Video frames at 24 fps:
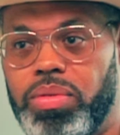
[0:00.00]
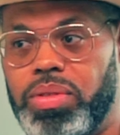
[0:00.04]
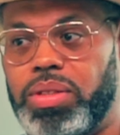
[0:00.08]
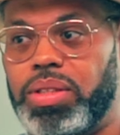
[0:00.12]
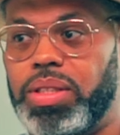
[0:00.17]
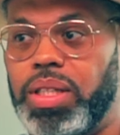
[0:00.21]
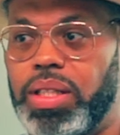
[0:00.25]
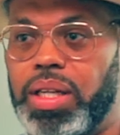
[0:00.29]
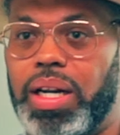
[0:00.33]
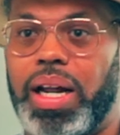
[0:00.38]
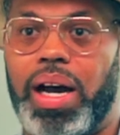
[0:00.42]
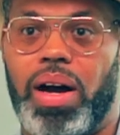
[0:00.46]

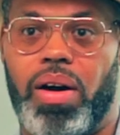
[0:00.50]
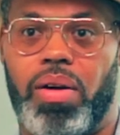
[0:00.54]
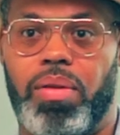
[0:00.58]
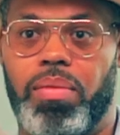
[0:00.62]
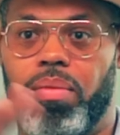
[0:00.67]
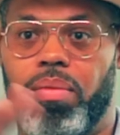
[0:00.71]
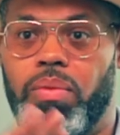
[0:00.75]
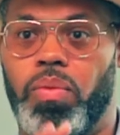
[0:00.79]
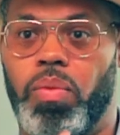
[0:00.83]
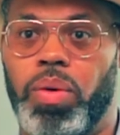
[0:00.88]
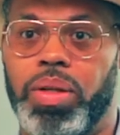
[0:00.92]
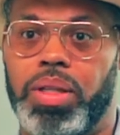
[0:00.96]
sent it out,
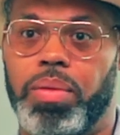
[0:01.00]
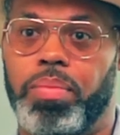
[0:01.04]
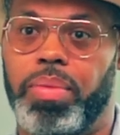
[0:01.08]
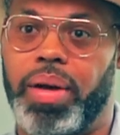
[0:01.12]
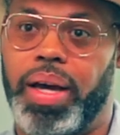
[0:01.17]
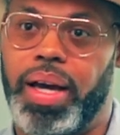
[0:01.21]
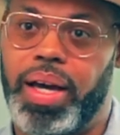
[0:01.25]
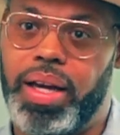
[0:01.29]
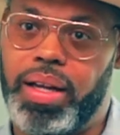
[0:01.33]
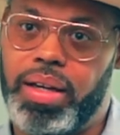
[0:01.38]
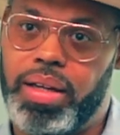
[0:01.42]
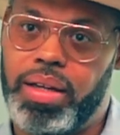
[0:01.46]
went to
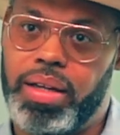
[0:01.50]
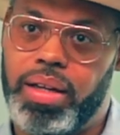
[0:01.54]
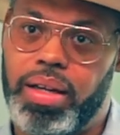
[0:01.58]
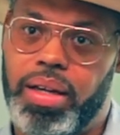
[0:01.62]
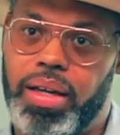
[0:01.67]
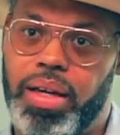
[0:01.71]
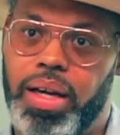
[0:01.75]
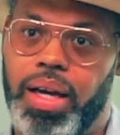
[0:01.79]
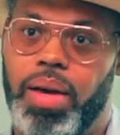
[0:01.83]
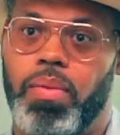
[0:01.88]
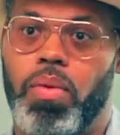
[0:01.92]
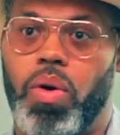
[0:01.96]
bed,
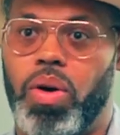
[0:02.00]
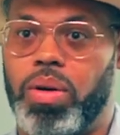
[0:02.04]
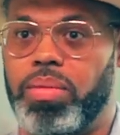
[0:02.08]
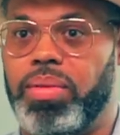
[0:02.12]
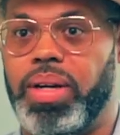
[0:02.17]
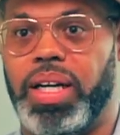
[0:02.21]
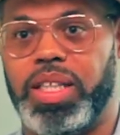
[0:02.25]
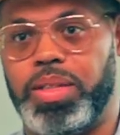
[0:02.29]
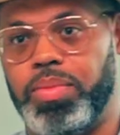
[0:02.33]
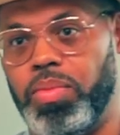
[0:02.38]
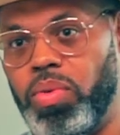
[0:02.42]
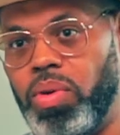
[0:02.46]
and woke up the
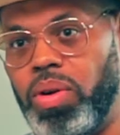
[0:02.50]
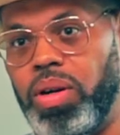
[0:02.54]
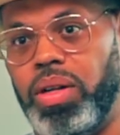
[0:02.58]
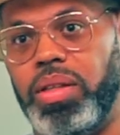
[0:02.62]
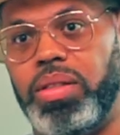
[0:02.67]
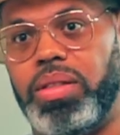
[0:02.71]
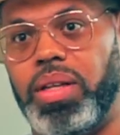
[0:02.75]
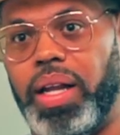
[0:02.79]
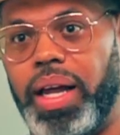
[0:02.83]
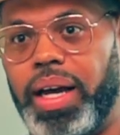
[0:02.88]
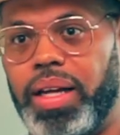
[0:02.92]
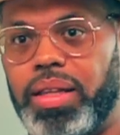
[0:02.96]
next morning
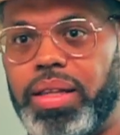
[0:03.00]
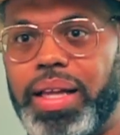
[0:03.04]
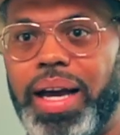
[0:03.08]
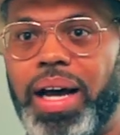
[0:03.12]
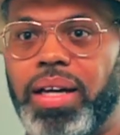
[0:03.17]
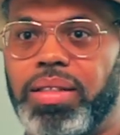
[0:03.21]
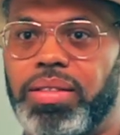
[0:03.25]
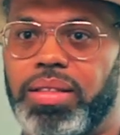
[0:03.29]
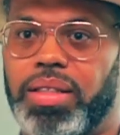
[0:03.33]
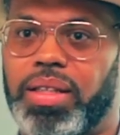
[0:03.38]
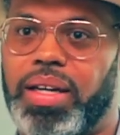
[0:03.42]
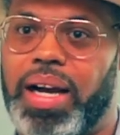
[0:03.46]
to like thousands of